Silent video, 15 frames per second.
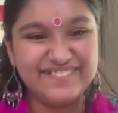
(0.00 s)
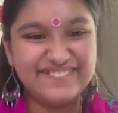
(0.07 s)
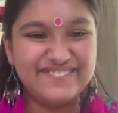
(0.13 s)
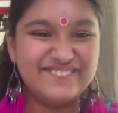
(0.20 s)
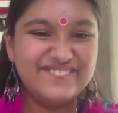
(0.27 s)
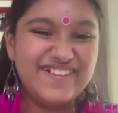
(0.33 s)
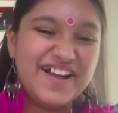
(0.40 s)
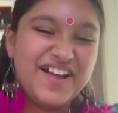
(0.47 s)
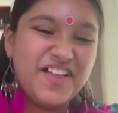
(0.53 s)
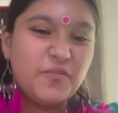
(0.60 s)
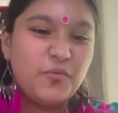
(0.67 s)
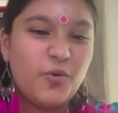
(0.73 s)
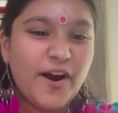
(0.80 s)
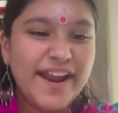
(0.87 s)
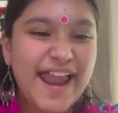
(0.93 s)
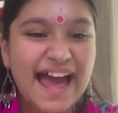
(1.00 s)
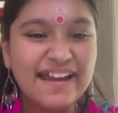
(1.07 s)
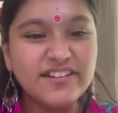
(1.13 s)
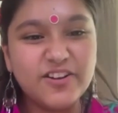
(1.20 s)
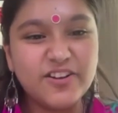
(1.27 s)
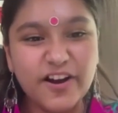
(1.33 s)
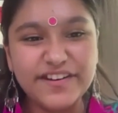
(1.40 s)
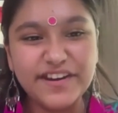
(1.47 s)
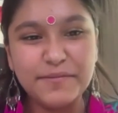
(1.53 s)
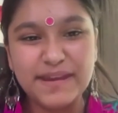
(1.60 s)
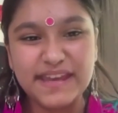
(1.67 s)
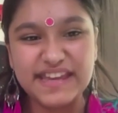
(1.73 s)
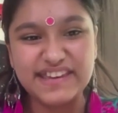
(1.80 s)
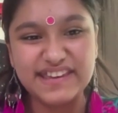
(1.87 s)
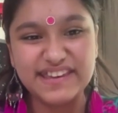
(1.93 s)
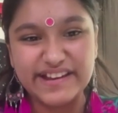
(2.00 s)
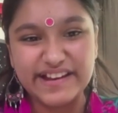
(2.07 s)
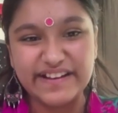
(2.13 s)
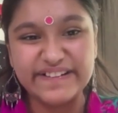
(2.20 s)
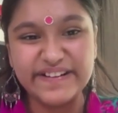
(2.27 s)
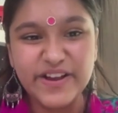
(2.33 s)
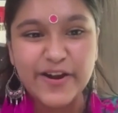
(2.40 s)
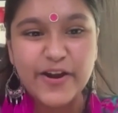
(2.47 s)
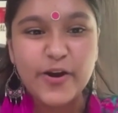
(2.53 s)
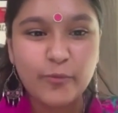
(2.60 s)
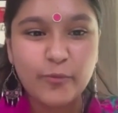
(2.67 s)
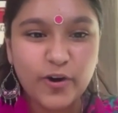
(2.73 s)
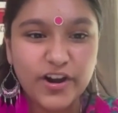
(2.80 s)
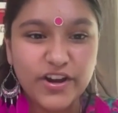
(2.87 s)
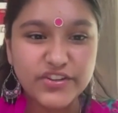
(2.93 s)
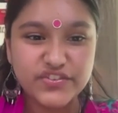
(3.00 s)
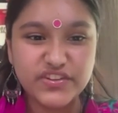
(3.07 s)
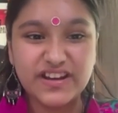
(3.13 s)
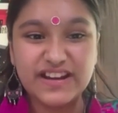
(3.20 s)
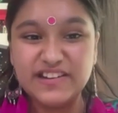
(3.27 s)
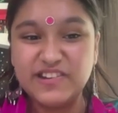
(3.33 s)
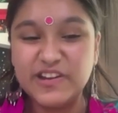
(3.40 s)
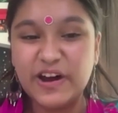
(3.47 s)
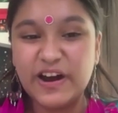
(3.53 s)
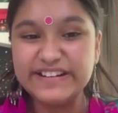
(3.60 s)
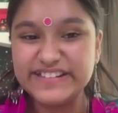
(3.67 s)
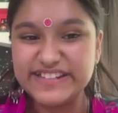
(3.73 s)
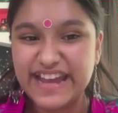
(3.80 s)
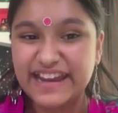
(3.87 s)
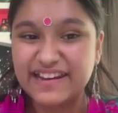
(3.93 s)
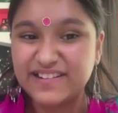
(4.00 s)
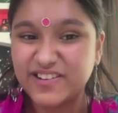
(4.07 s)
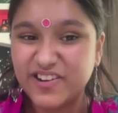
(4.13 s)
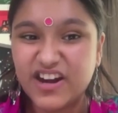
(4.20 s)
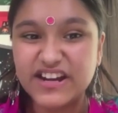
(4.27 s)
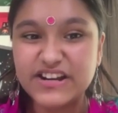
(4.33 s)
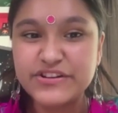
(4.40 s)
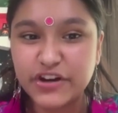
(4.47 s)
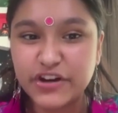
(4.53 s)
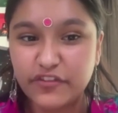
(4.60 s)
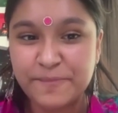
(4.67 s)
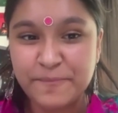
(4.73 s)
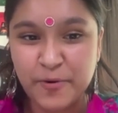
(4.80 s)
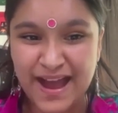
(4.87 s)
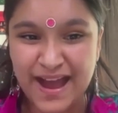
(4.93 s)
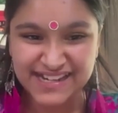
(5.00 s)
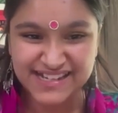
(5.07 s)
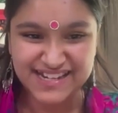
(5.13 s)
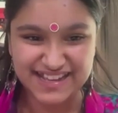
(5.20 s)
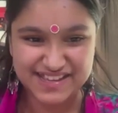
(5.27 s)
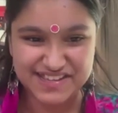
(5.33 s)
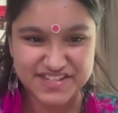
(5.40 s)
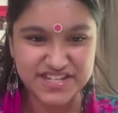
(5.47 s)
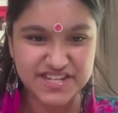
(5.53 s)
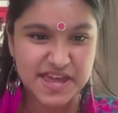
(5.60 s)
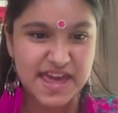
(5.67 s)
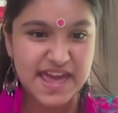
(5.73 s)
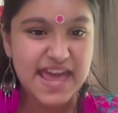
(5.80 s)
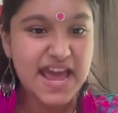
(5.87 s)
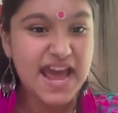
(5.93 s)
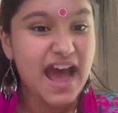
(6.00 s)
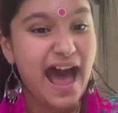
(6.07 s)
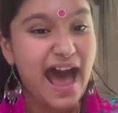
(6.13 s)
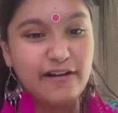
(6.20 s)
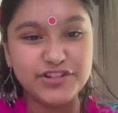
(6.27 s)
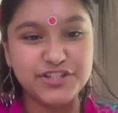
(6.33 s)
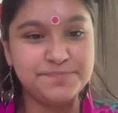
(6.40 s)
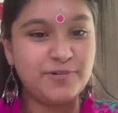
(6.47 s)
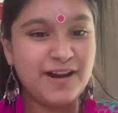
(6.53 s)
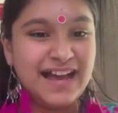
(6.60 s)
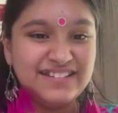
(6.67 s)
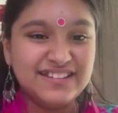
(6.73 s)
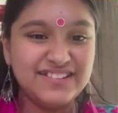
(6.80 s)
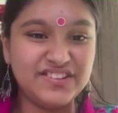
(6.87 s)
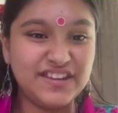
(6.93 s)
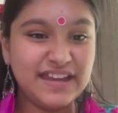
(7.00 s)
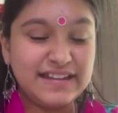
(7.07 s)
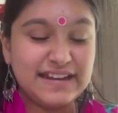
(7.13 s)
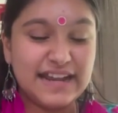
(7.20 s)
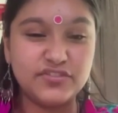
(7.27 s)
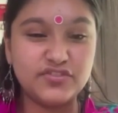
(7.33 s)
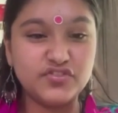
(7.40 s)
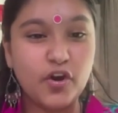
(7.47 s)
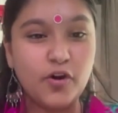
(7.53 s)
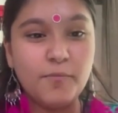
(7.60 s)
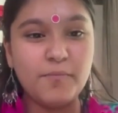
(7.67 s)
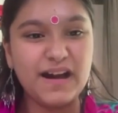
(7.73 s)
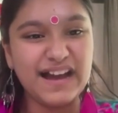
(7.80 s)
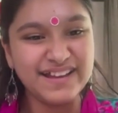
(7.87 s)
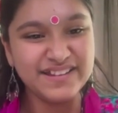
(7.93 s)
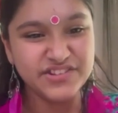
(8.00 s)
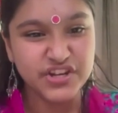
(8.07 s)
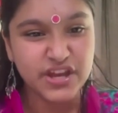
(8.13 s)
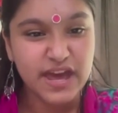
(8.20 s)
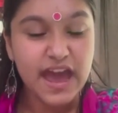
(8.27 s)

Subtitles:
Well, what had gotten me here was a lot and lot of practice. I was practicing like so much,